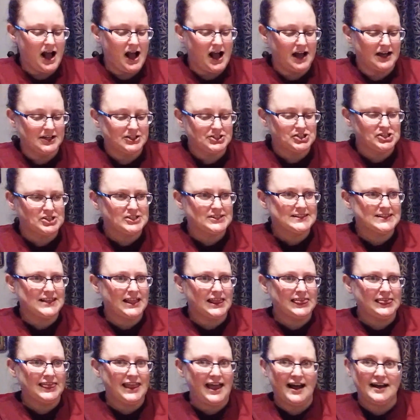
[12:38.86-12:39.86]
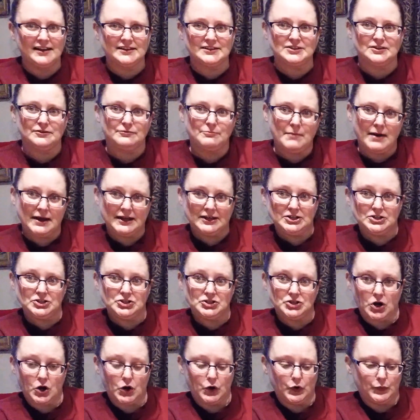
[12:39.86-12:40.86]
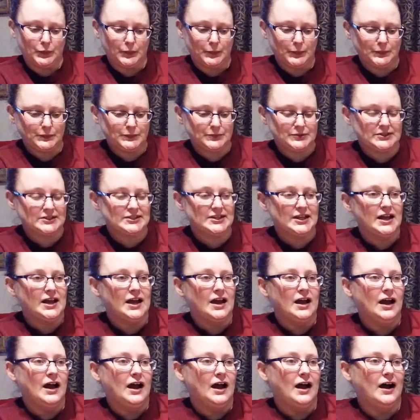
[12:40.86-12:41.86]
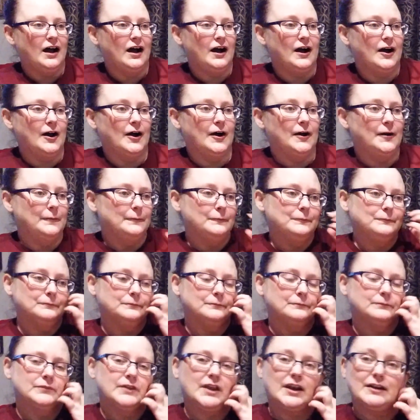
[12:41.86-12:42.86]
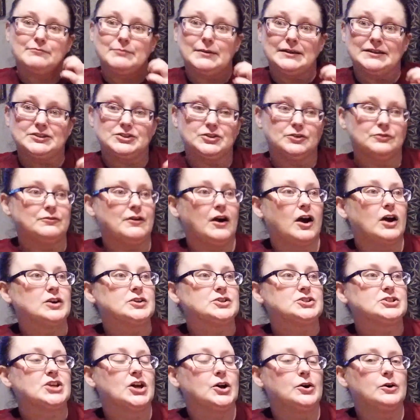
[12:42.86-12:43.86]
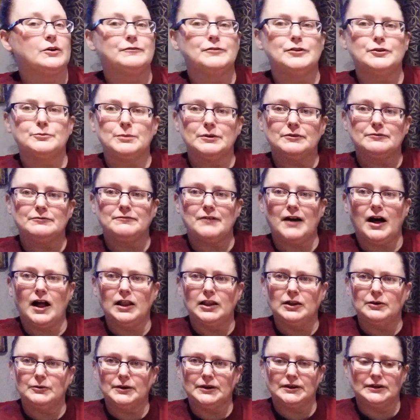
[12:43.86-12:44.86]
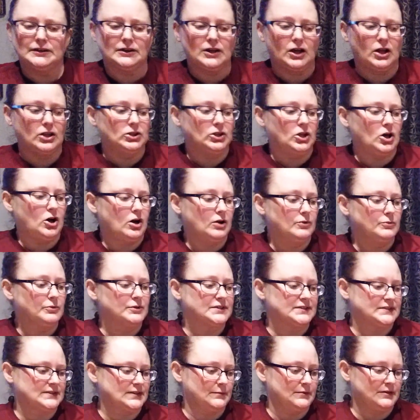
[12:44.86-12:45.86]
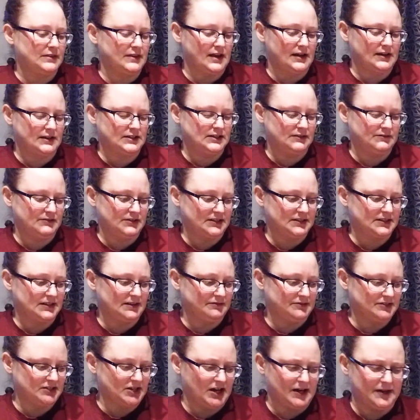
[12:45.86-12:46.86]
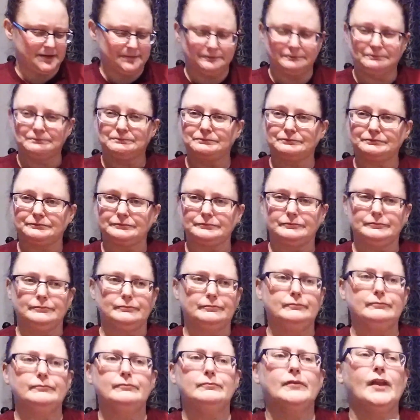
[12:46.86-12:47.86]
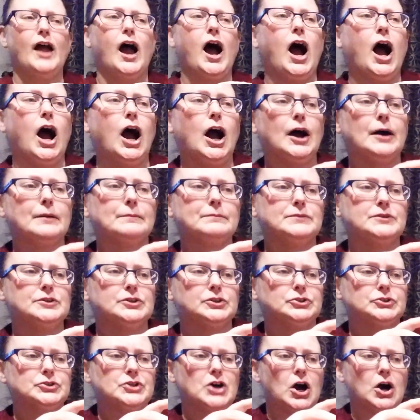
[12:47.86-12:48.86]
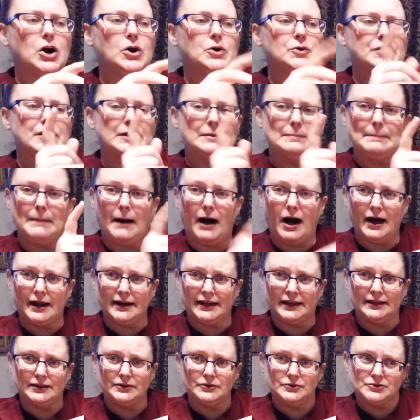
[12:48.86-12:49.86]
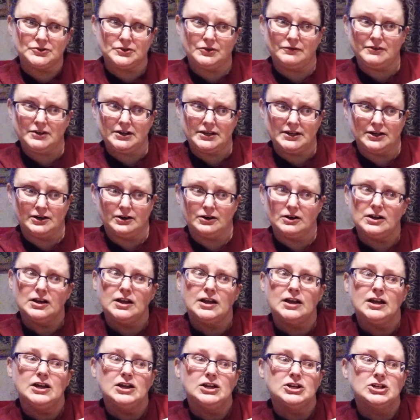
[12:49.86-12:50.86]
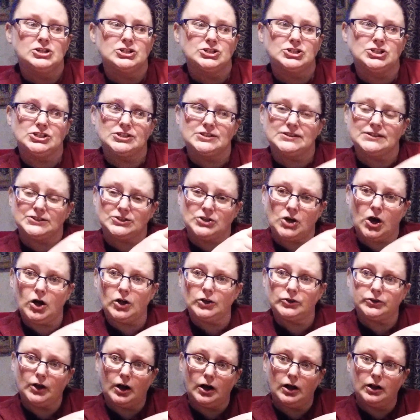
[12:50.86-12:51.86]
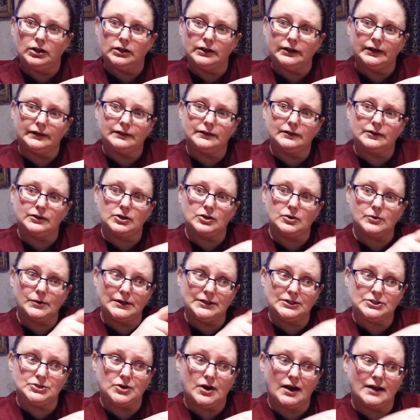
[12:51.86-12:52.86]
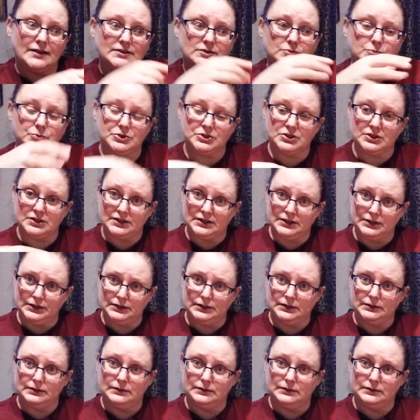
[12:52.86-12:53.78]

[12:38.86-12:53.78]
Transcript: She's the last of my domes that I've made so far. So if you've been following along with some of the activities I've done, you'll know that Bonnie, who's over here, she's the tall doll in the green dress with the neat